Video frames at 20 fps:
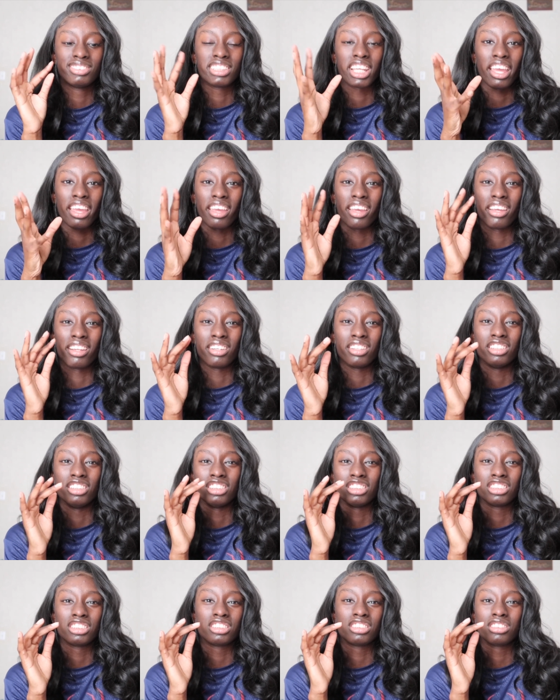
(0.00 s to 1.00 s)

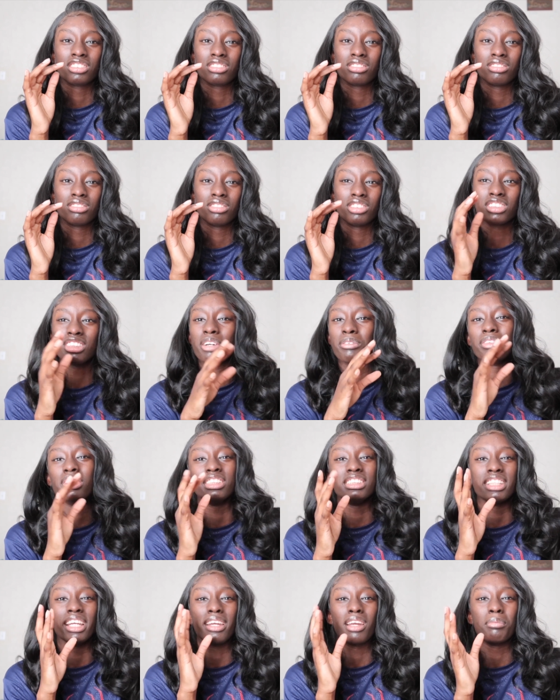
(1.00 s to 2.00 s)
tannish, it's not
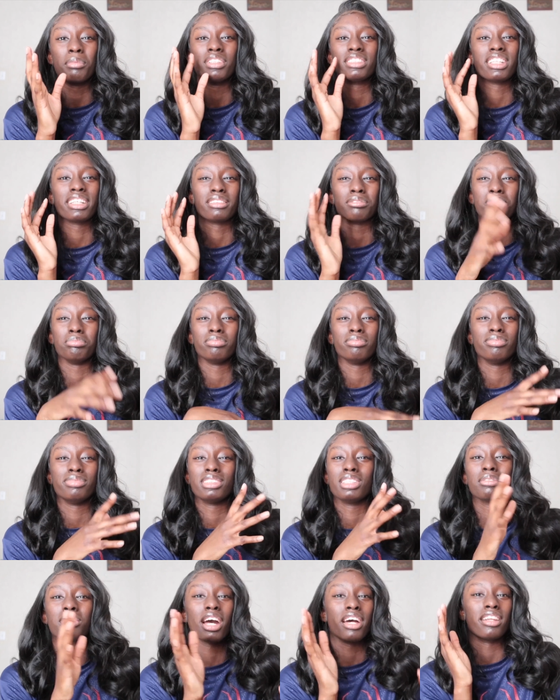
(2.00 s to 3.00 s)
really tan, but it's like
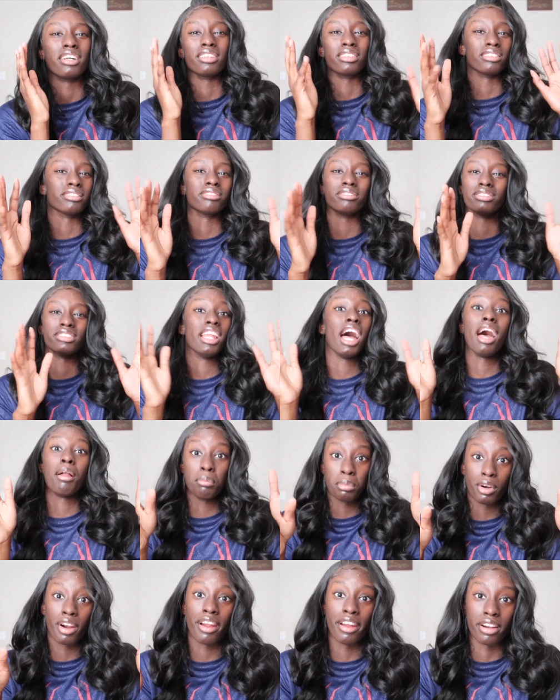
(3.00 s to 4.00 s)
some kind of
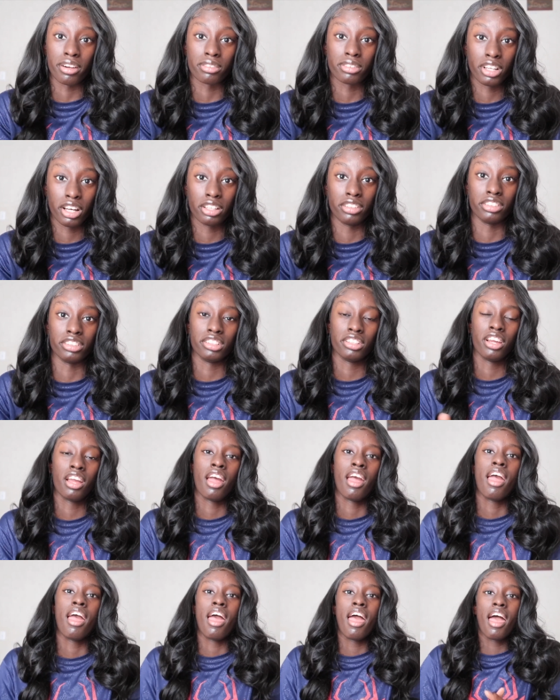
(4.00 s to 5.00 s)
not brown color.
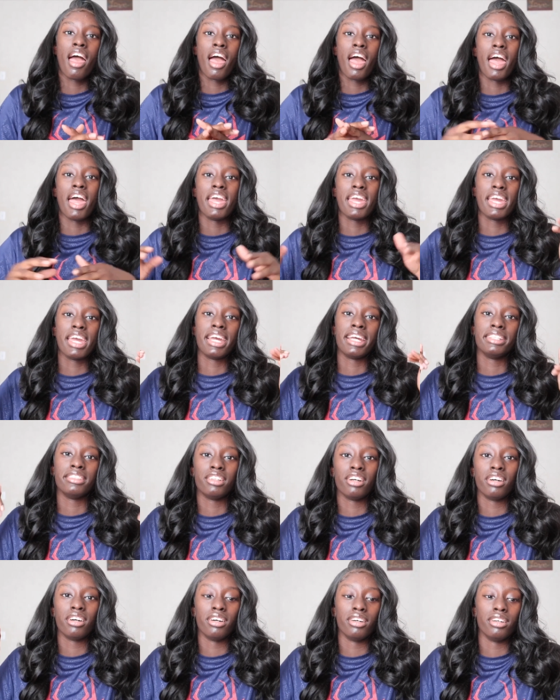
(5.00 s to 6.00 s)
And